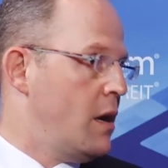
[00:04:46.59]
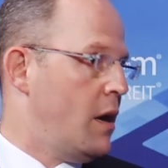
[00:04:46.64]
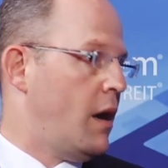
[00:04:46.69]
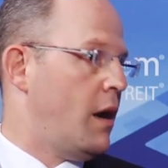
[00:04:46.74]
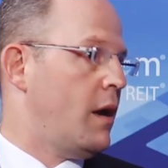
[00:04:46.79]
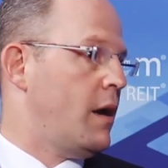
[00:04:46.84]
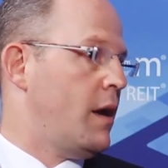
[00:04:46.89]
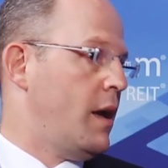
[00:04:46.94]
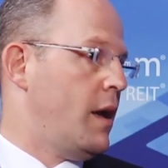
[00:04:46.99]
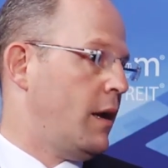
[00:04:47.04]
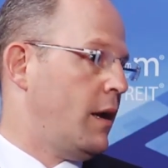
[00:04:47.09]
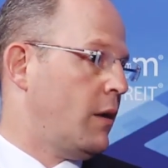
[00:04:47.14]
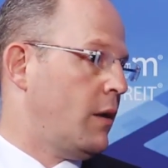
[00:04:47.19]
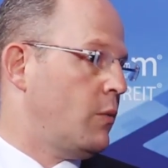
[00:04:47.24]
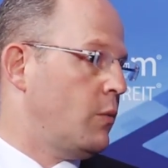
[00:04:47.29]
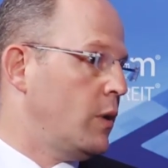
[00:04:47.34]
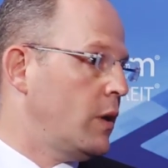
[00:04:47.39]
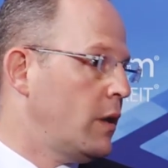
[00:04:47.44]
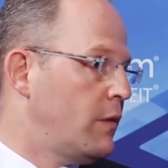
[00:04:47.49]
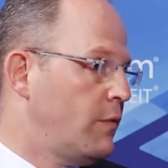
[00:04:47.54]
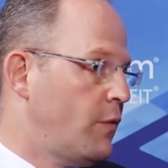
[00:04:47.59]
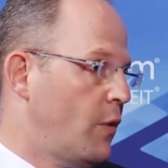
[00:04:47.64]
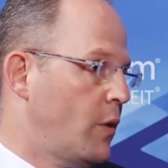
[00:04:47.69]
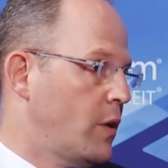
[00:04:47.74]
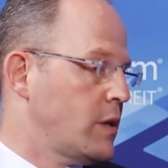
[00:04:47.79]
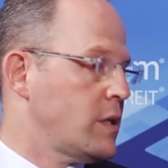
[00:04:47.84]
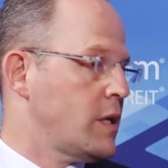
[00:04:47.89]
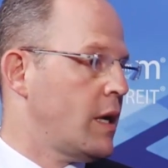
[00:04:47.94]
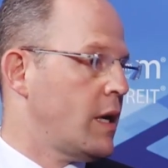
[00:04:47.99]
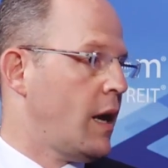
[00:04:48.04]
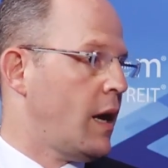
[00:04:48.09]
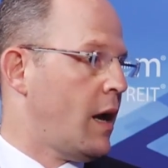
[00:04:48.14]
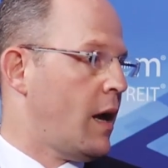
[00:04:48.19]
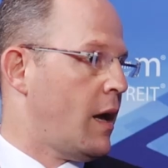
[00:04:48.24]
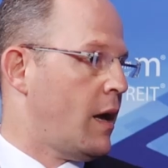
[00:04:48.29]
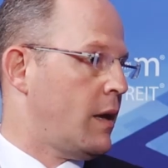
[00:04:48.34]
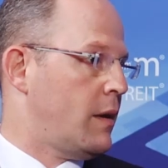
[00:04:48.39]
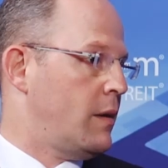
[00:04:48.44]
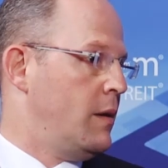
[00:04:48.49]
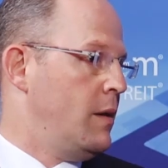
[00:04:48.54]
and on really focusing
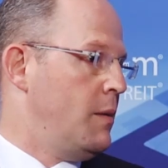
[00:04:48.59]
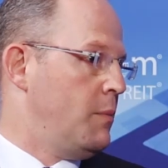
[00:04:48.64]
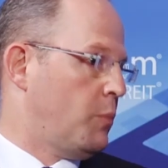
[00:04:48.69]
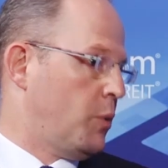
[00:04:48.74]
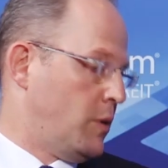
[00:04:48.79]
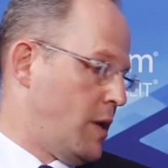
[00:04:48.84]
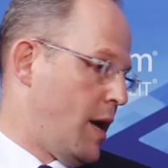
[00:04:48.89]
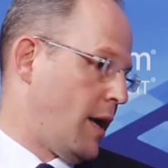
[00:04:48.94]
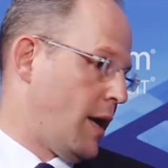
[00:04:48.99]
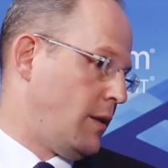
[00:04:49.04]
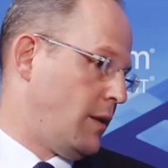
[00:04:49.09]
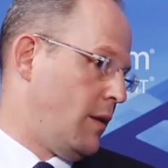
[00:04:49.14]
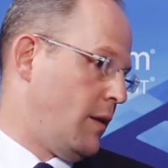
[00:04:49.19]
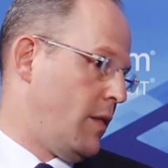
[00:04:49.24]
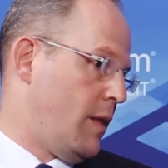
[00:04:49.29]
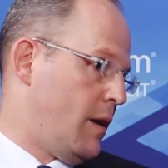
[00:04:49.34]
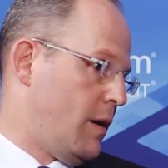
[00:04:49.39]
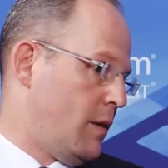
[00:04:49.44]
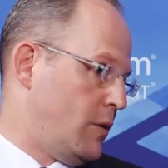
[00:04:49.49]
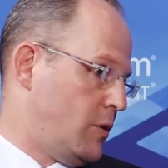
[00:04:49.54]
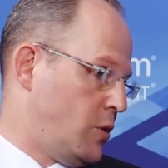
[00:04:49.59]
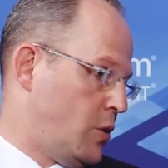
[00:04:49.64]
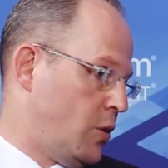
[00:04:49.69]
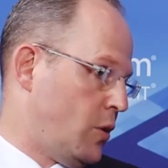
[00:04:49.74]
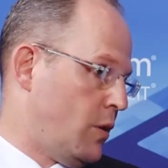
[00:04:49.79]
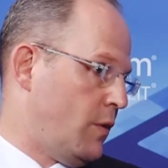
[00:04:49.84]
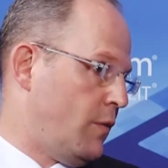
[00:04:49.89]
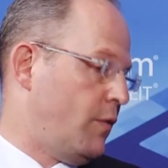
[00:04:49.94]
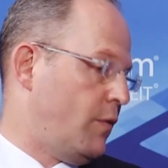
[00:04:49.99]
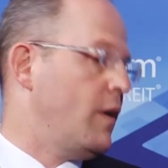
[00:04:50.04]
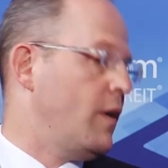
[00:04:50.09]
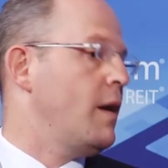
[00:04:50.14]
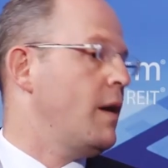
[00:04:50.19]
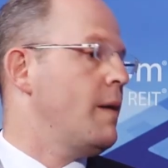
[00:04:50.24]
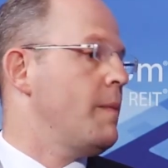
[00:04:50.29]
on protecting their turf